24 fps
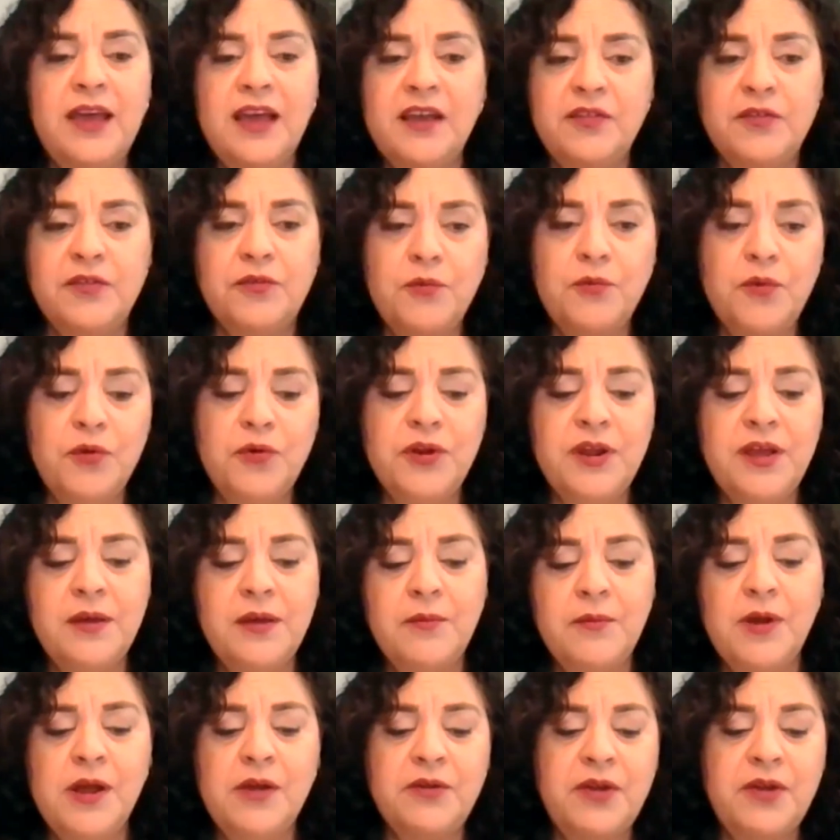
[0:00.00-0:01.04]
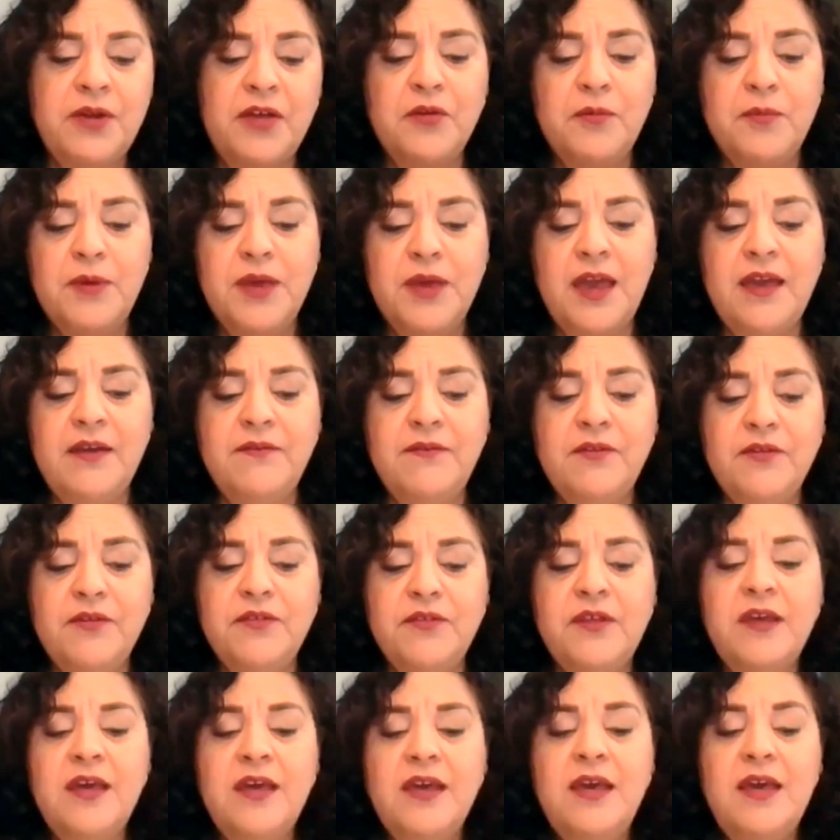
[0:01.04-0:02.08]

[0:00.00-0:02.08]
extra wording around other behaviors.